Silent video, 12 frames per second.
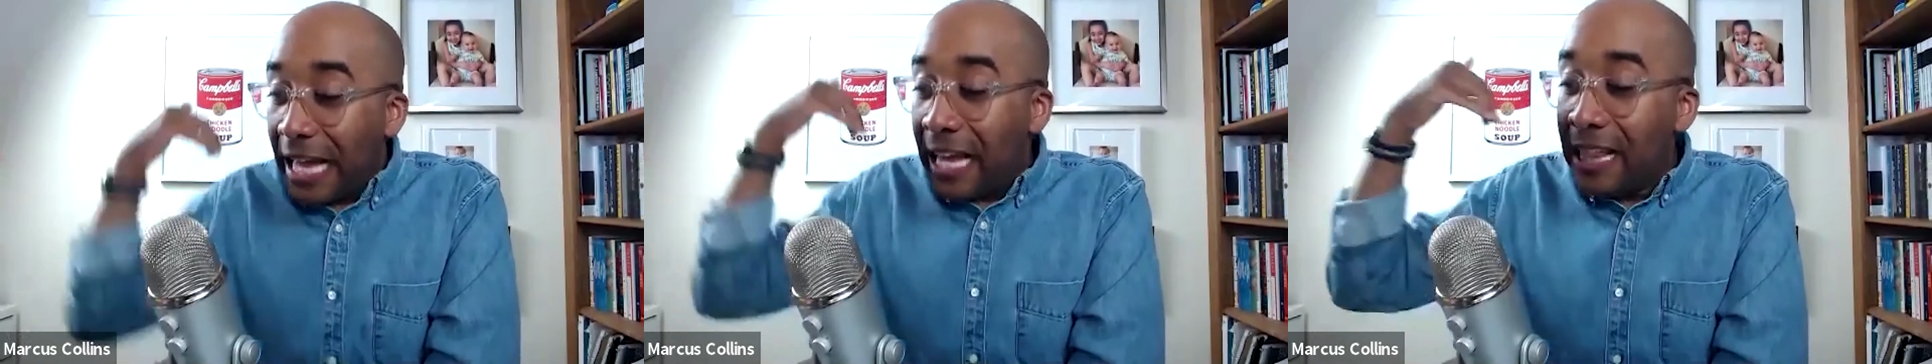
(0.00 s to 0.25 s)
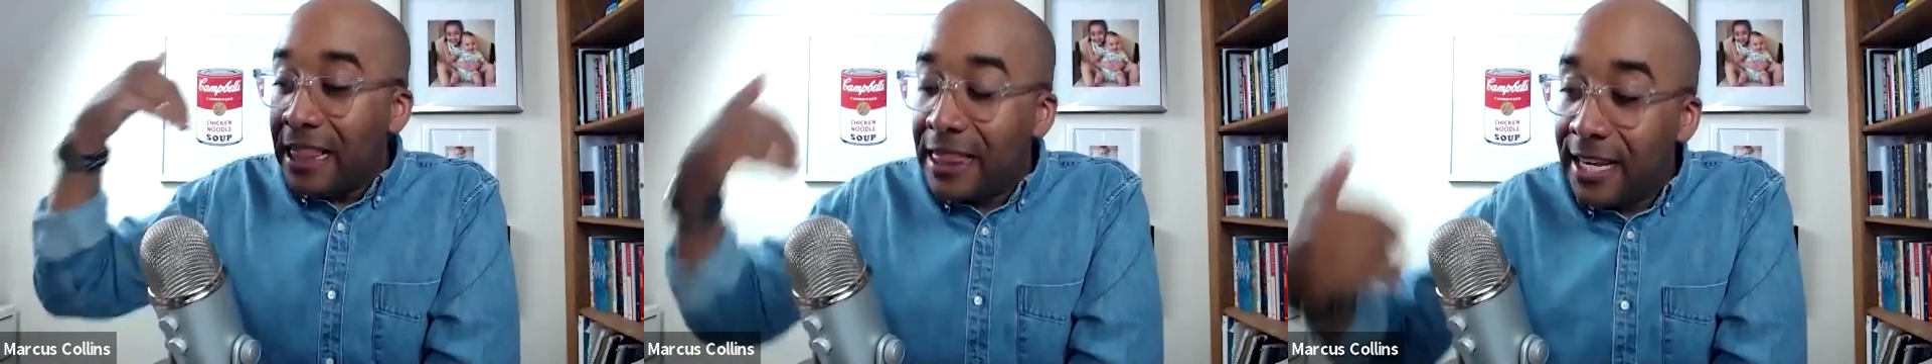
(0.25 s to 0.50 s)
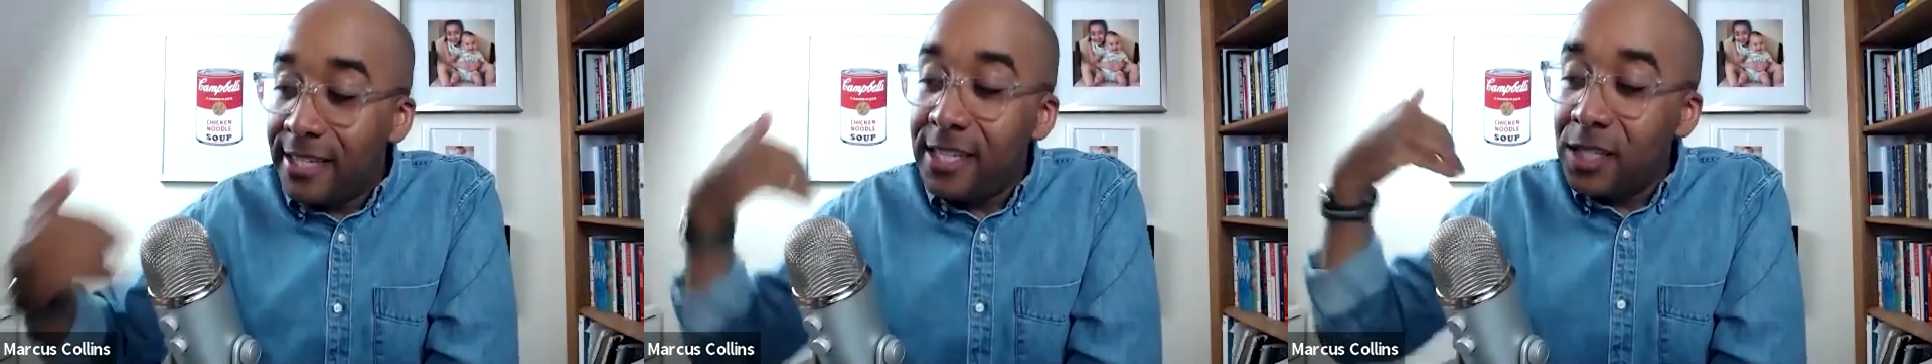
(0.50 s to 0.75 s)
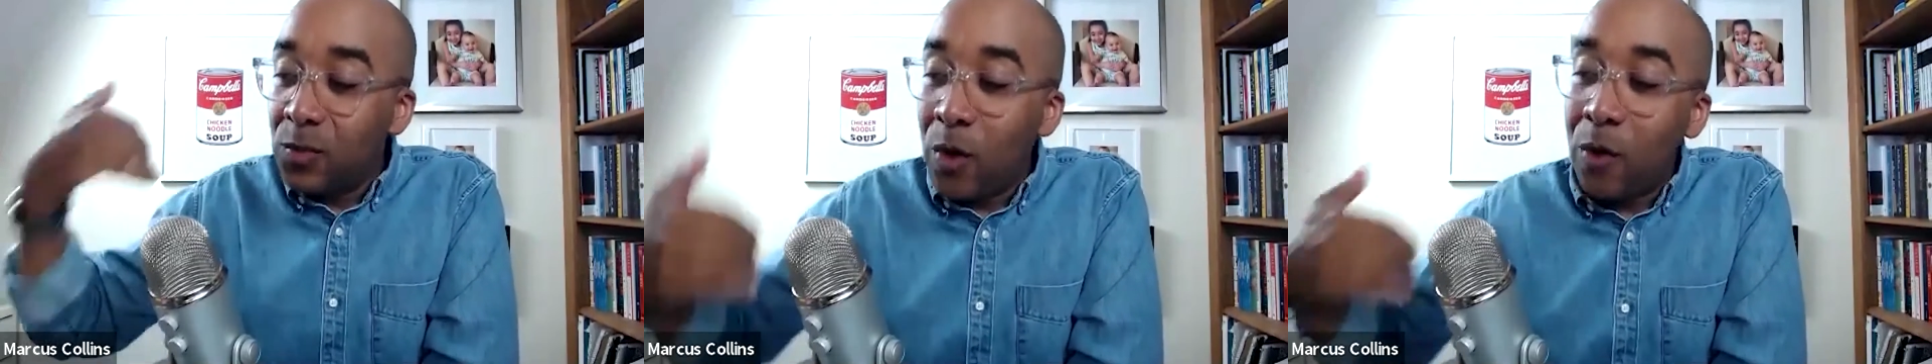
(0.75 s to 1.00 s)
this
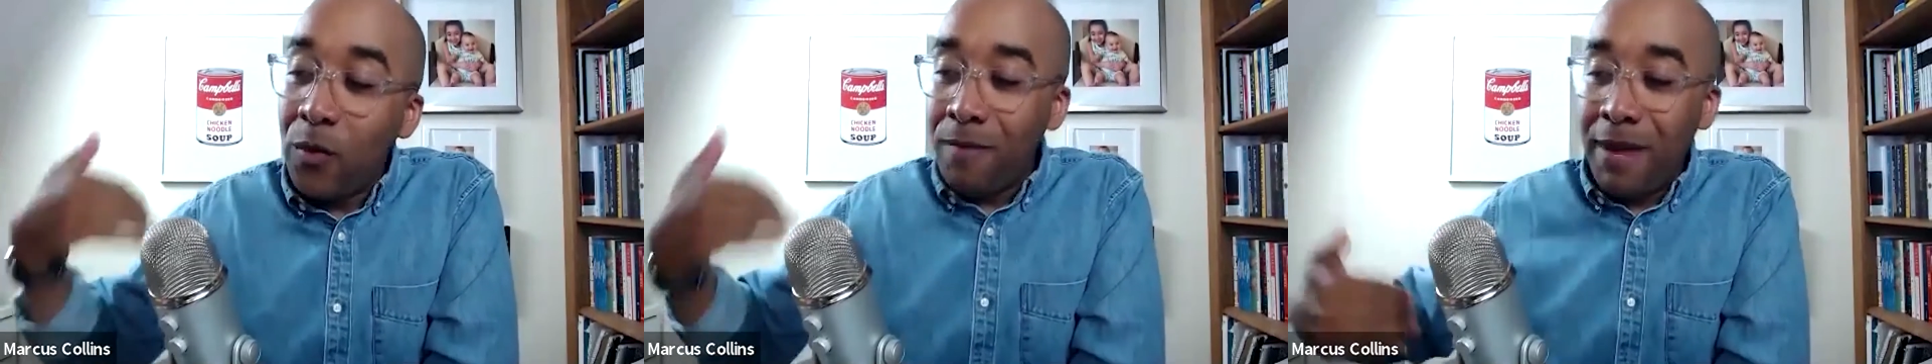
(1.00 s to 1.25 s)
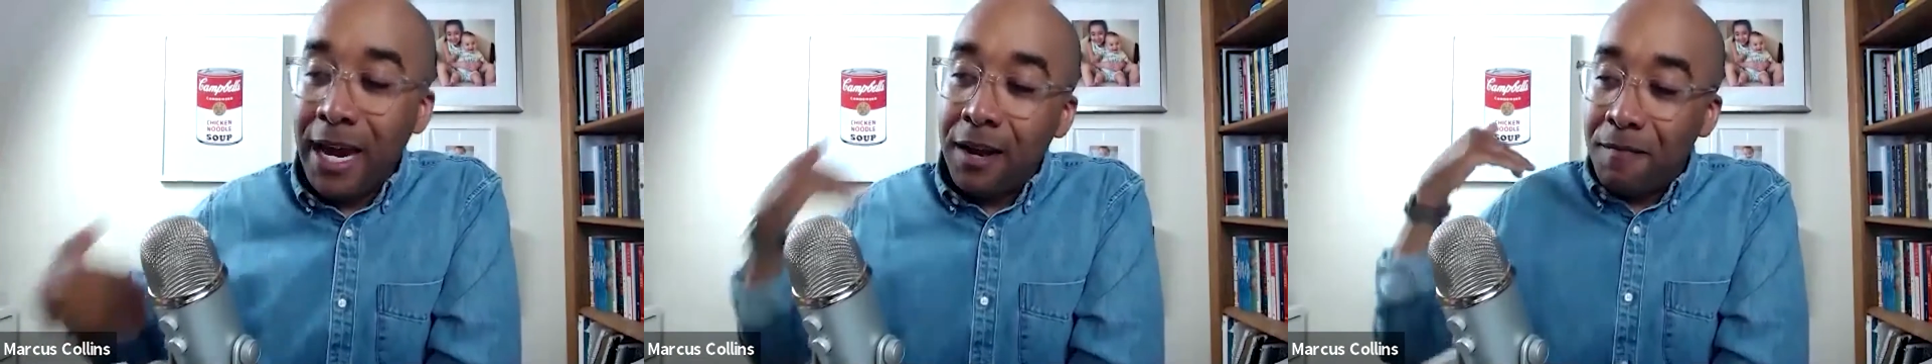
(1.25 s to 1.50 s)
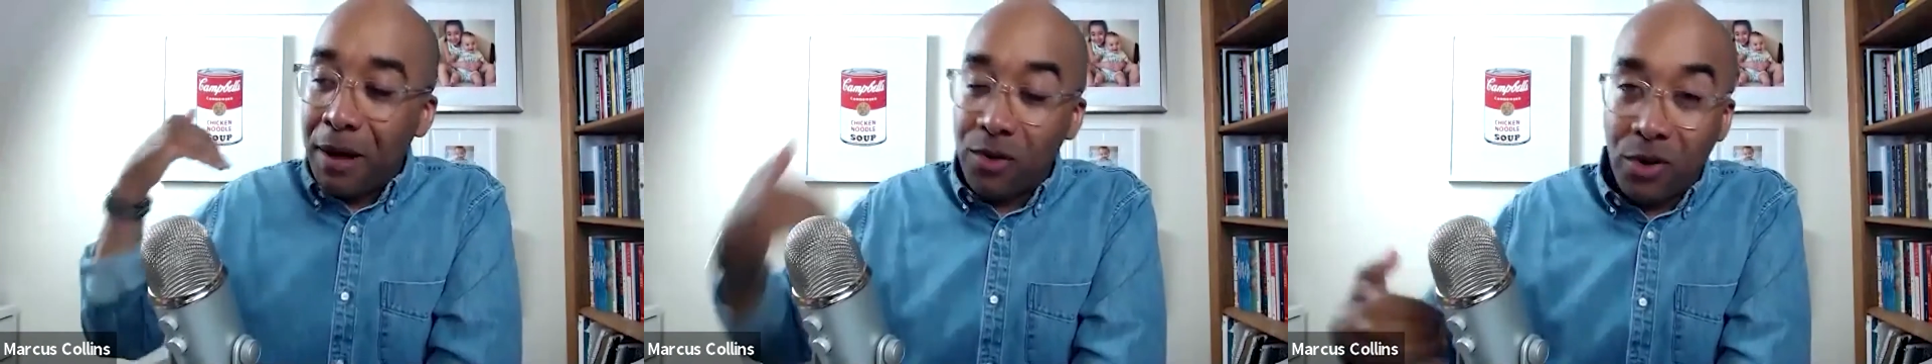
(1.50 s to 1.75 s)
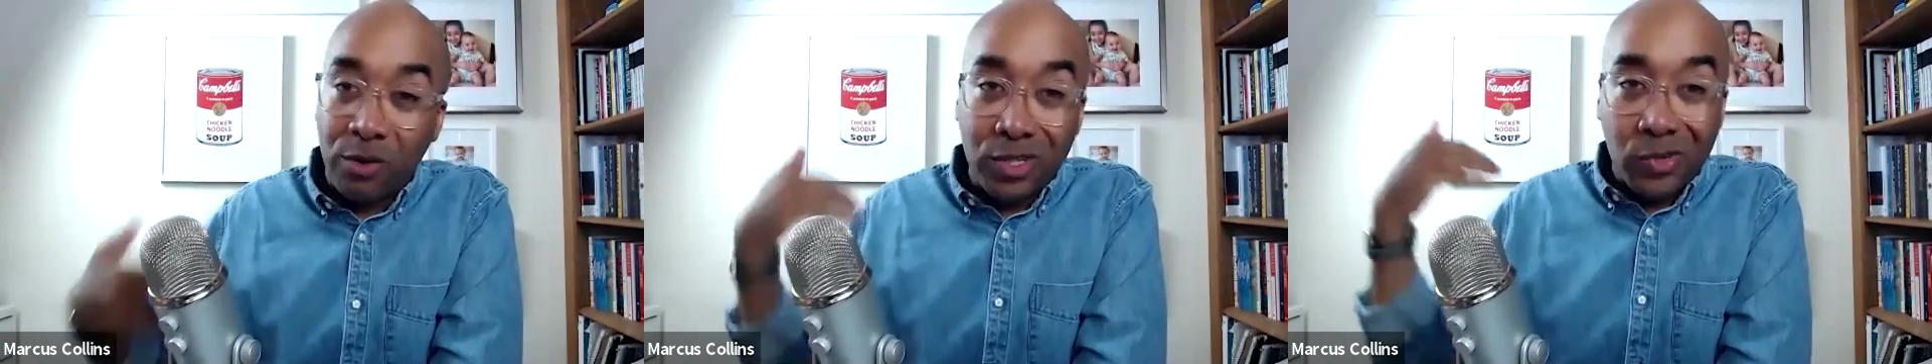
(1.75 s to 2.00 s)
is what we mean about
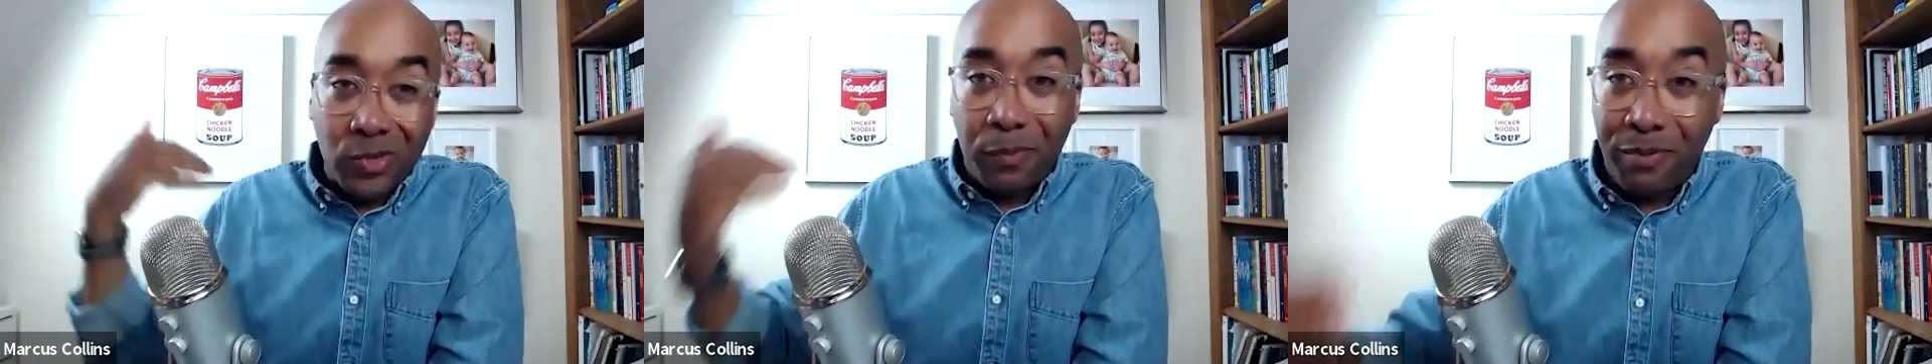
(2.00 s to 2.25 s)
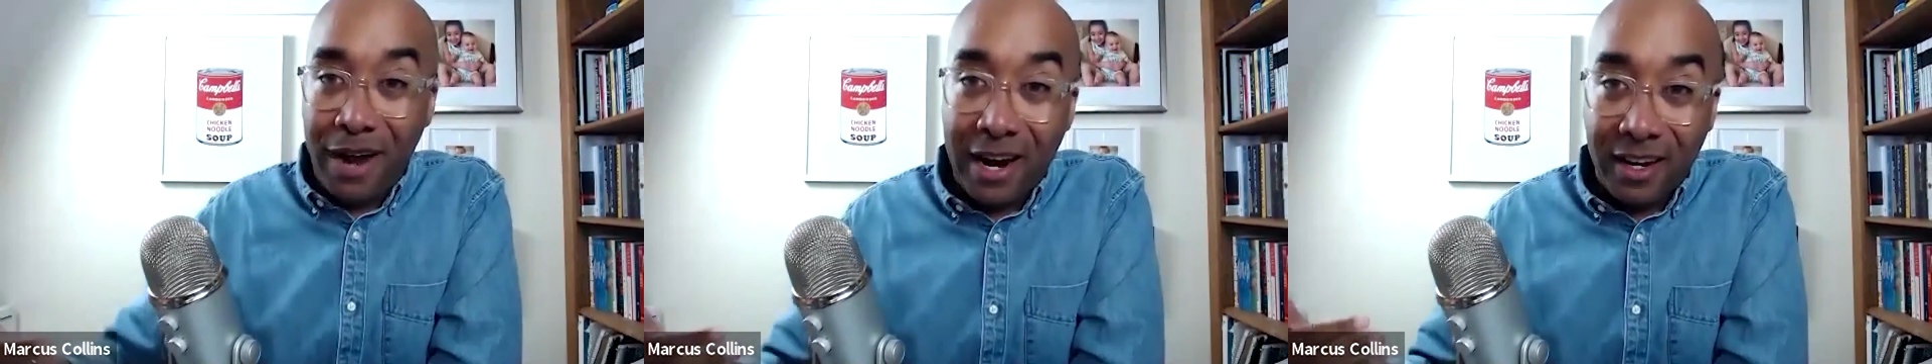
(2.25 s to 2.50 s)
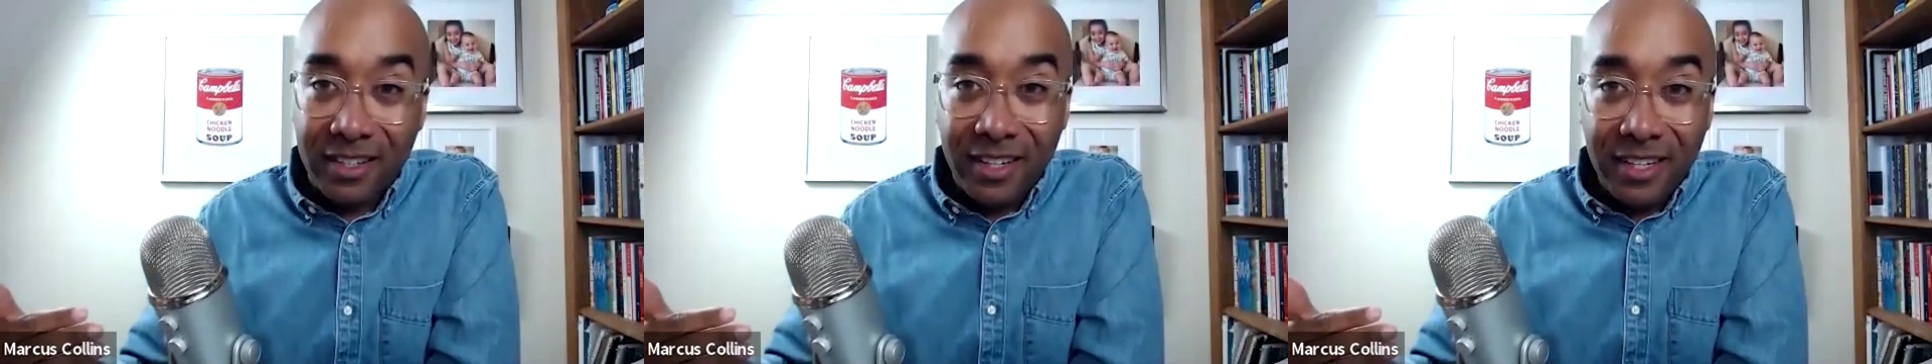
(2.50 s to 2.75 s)
cultural product.